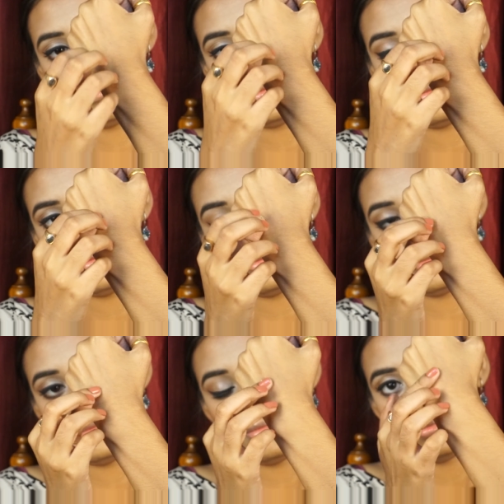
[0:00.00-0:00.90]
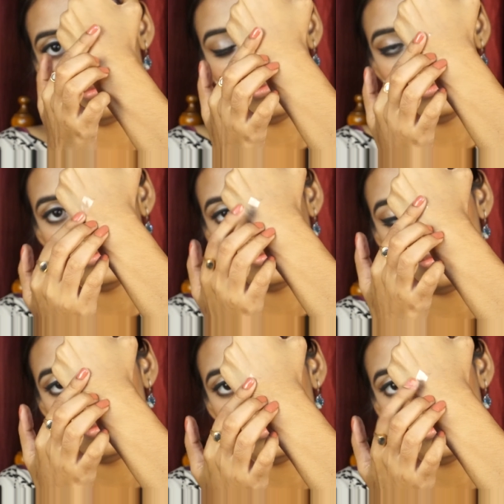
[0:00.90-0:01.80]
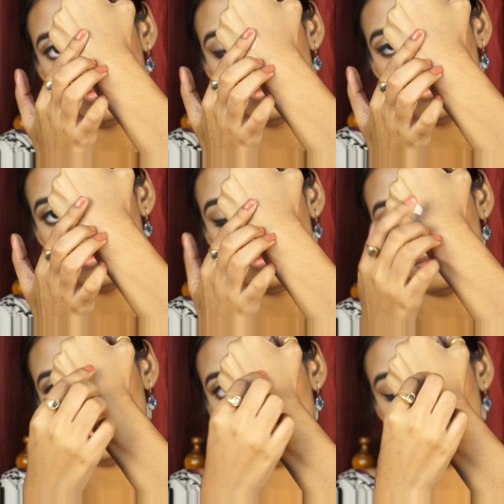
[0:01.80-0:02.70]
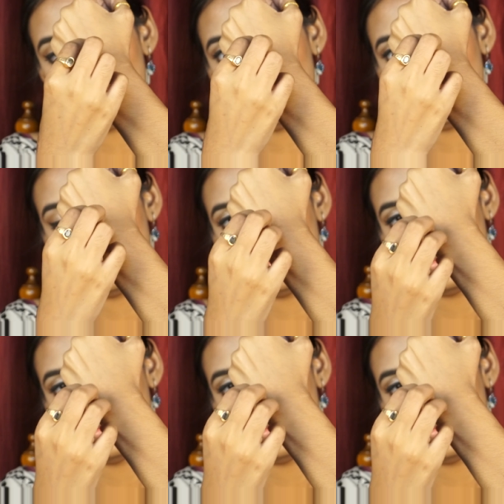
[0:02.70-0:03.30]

to achieve that, I'm sticking the tape on the back of